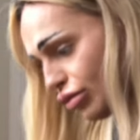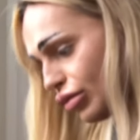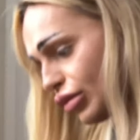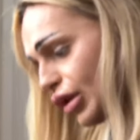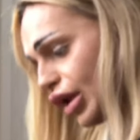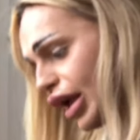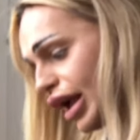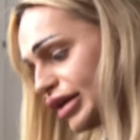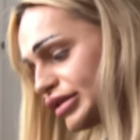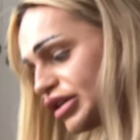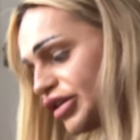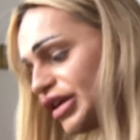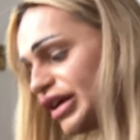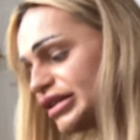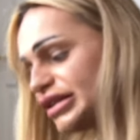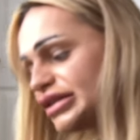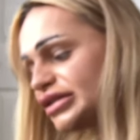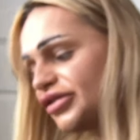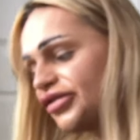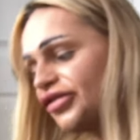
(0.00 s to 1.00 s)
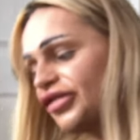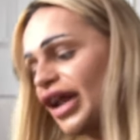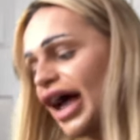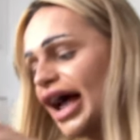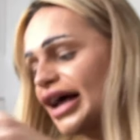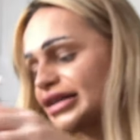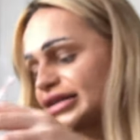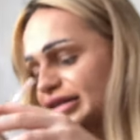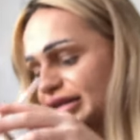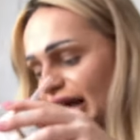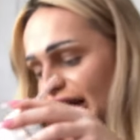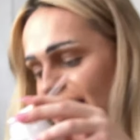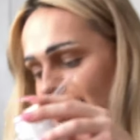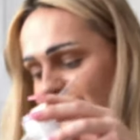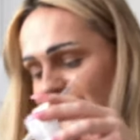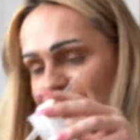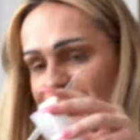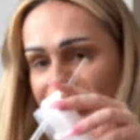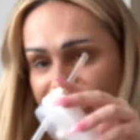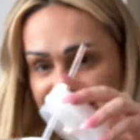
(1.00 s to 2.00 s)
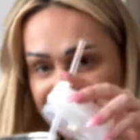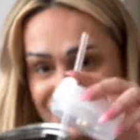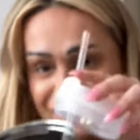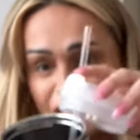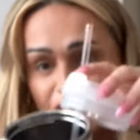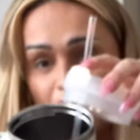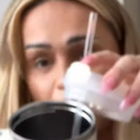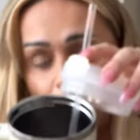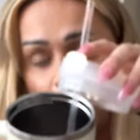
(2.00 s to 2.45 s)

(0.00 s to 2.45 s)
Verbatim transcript: Okay, so this is the flask, and it's just still got